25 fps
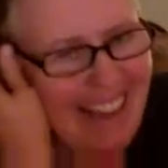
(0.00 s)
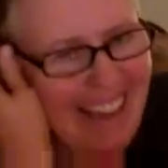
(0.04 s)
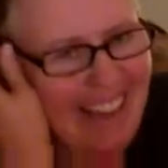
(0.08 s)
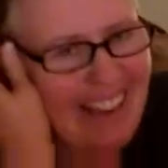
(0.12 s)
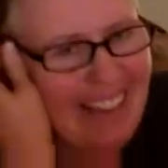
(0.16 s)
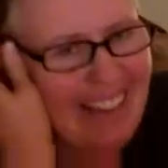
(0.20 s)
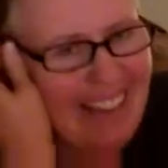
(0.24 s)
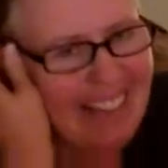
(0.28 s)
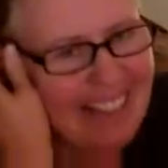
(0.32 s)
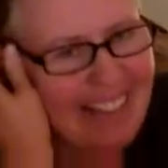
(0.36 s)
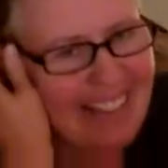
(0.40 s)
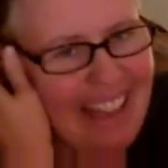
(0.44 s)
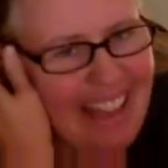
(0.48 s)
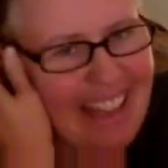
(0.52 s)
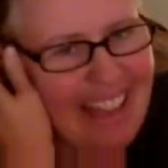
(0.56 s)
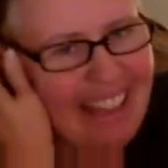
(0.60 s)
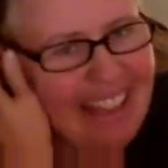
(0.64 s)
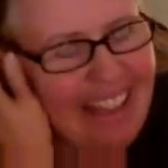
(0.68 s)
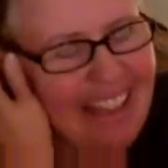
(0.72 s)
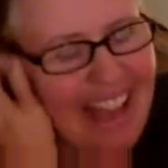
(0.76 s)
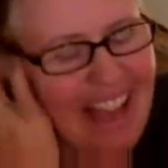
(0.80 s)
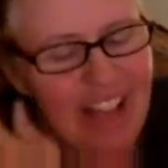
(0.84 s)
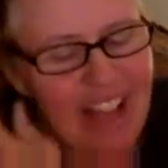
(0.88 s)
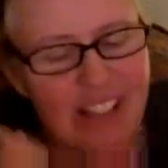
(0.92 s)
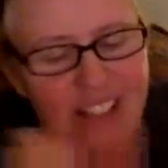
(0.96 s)
Okay,
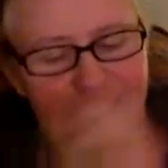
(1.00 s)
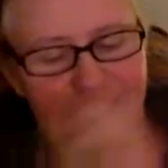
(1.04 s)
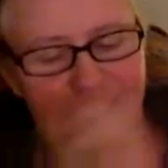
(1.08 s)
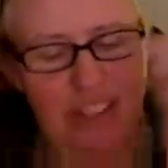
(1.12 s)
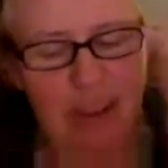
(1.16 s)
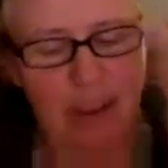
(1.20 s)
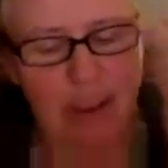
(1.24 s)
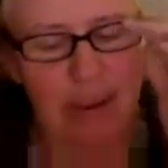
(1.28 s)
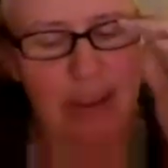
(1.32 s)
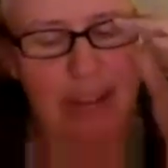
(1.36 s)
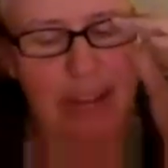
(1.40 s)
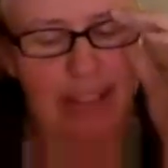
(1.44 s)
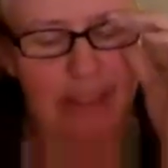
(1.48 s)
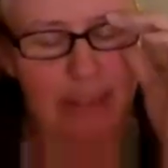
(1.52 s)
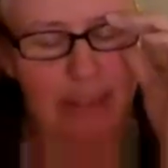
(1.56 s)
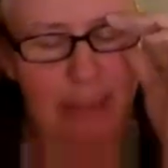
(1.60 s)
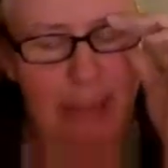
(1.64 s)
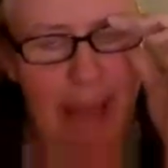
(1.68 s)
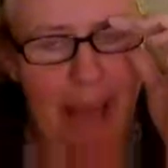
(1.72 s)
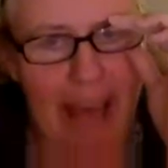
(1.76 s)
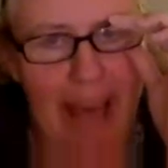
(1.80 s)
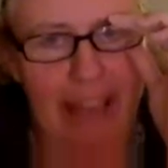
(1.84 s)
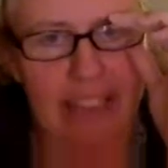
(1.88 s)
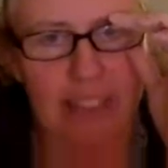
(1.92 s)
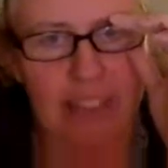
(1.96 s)
so in the
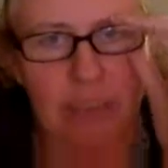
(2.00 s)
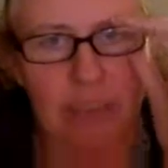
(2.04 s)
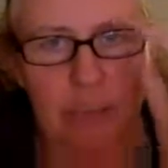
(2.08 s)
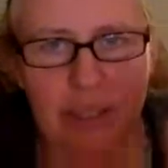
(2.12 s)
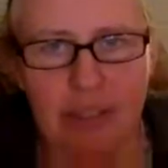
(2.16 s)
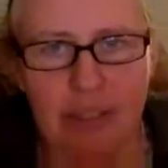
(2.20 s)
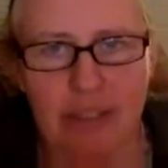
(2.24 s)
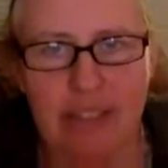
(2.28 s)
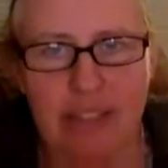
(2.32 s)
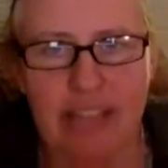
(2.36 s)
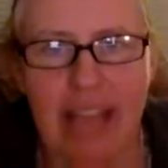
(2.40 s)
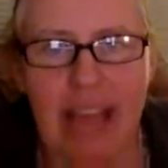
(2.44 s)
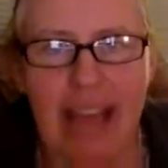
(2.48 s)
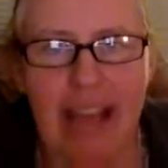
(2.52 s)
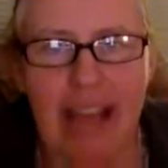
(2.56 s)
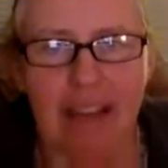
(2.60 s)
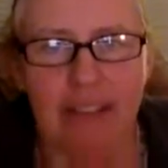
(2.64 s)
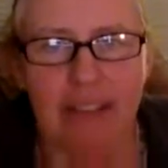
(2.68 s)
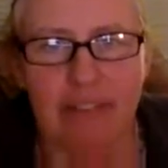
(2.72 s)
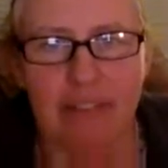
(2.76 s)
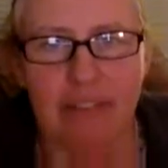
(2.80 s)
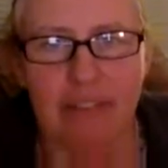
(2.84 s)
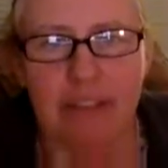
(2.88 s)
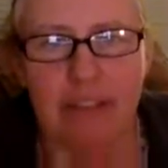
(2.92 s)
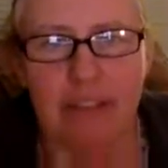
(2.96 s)
past we used to
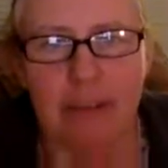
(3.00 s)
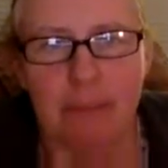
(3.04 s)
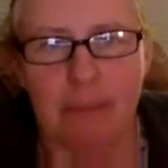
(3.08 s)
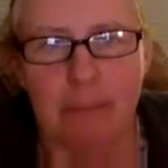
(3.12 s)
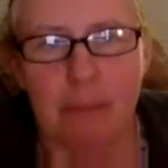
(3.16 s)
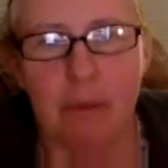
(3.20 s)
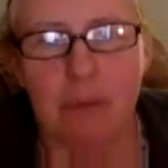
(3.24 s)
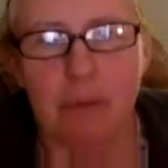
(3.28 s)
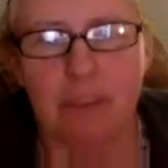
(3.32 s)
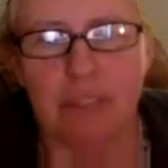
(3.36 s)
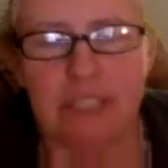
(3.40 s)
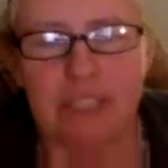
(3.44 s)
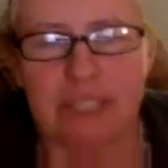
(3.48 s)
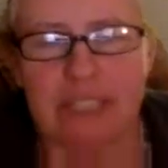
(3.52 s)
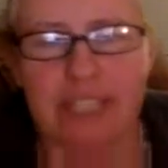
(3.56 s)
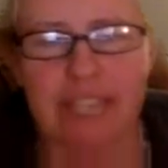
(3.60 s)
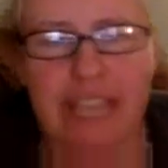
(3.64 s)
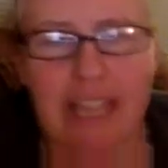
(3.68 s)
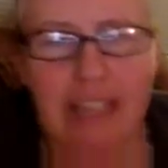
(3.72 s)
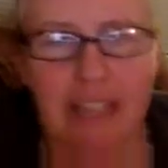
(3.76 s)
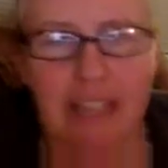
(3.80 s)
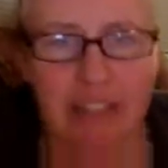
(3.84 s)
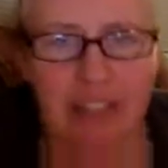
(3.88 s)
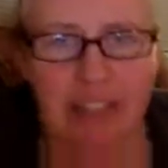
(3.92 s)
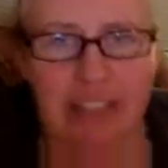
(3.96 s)
have
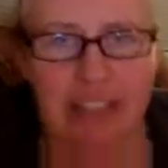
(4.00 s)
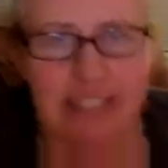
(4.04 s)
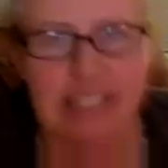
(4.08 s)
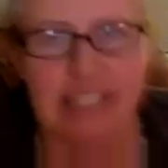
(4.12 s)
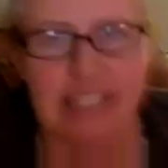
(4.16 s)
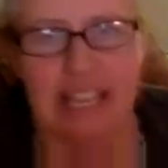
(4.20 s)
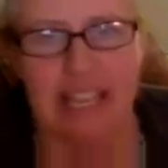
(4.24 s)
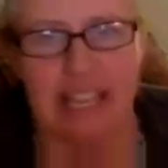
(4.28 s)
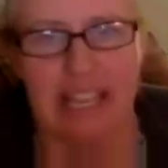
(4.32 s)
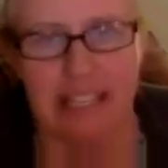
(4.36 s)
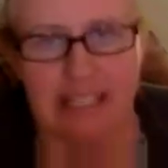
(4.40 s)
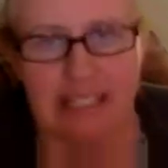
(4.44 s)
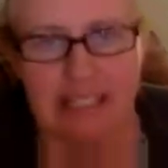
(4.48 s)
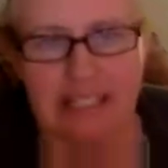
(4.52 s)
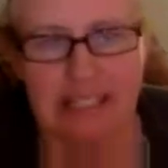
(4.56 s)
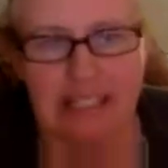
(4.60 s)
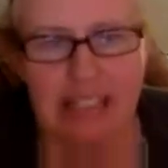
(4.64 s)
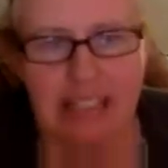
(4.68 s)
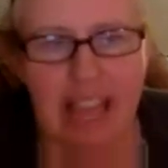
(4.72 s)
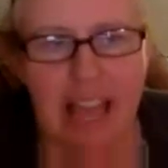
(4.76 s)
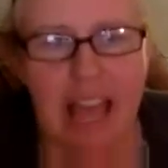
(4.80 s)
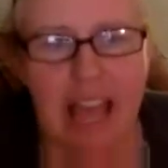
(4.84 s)
mostly theses,